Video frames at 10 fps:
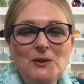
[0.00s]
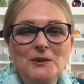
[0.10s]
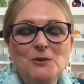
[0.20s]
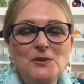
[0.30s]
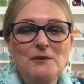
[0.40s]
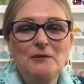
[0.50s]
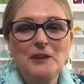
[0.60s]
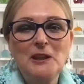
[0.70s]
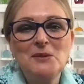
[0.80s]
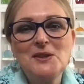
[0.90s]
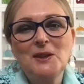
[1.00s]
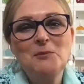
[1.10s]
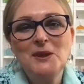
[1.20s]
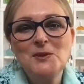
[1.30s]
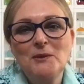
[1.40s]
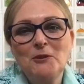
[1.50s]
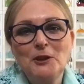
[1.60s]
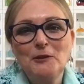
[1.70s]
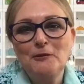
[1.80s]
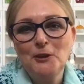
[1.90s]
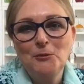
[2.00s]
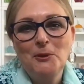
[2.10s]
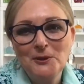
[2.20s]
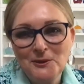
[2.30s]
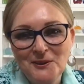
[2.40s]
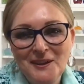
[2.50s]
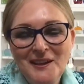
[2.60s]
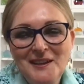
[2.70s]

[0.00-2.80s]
And of course, the fifth episode means we've got the fifth bottle.